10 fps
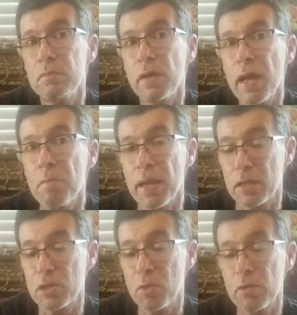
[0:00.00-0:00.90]
and make a
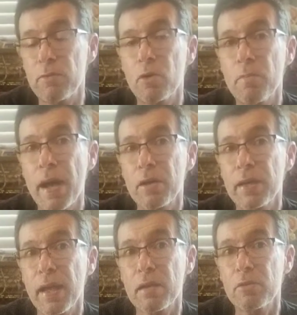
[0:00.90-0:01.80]
12 volt battery
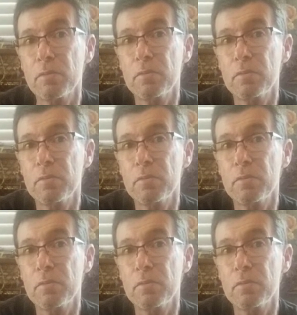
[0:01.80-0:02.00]
out of them.